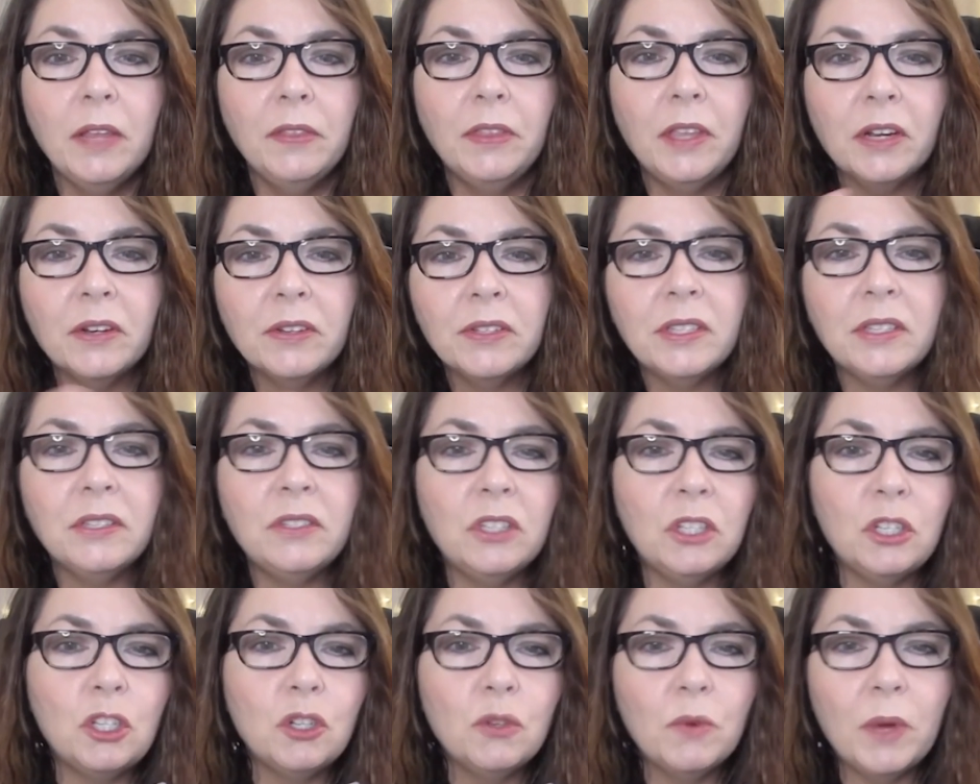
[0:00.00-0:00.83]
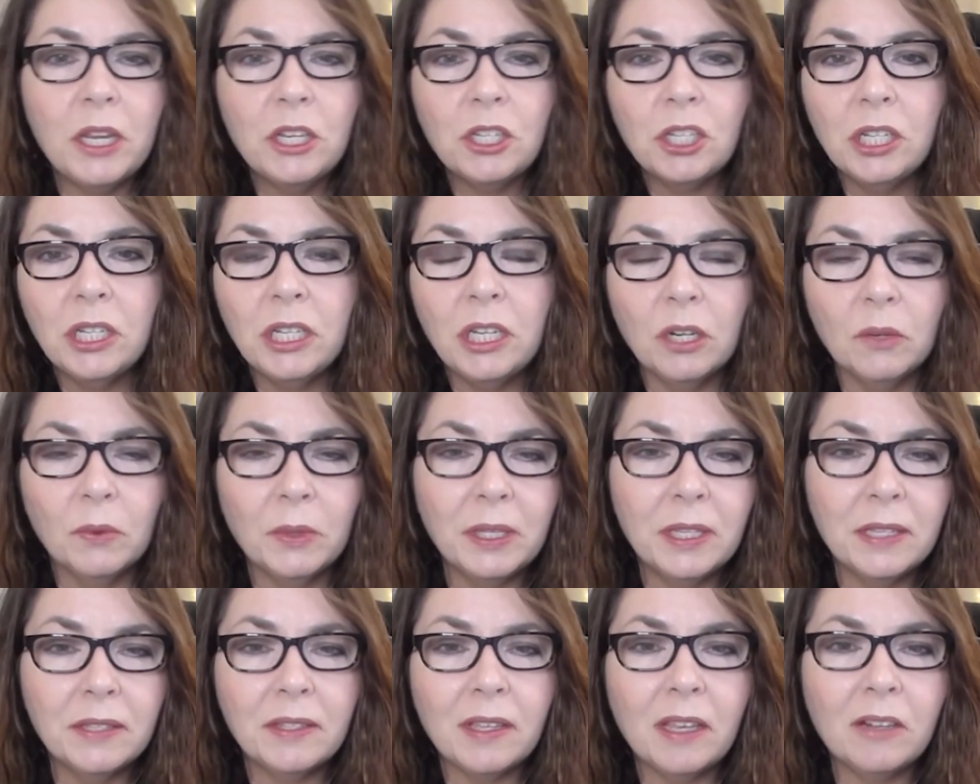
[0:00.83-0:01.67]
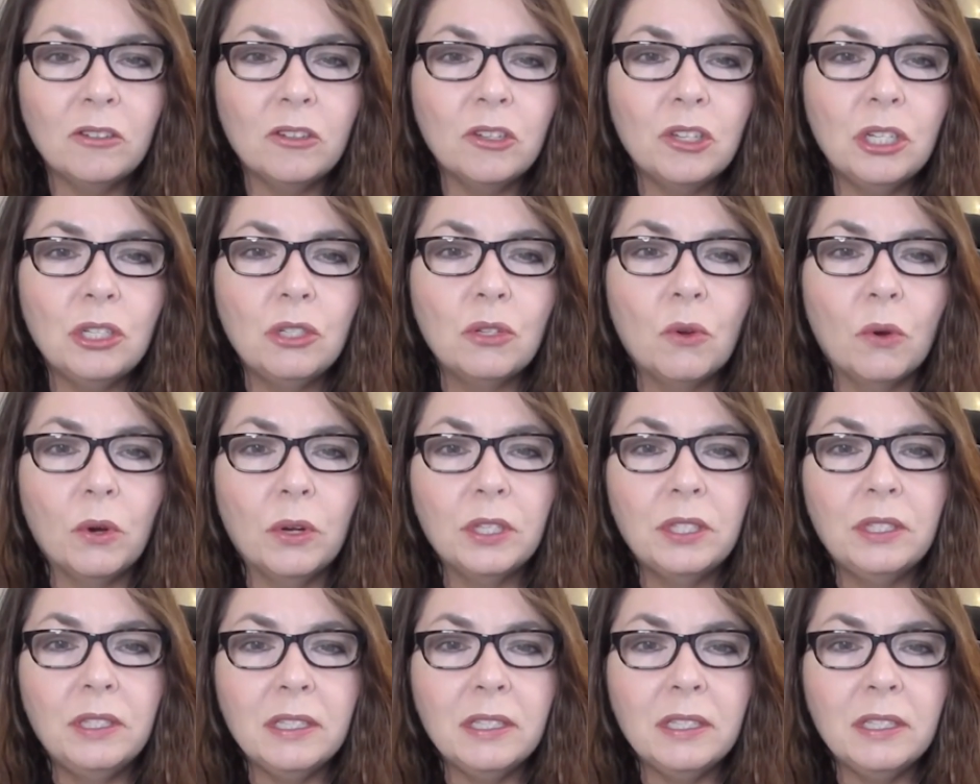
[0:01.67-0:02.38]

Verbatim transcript: there is a situation here with this energy, Taurus.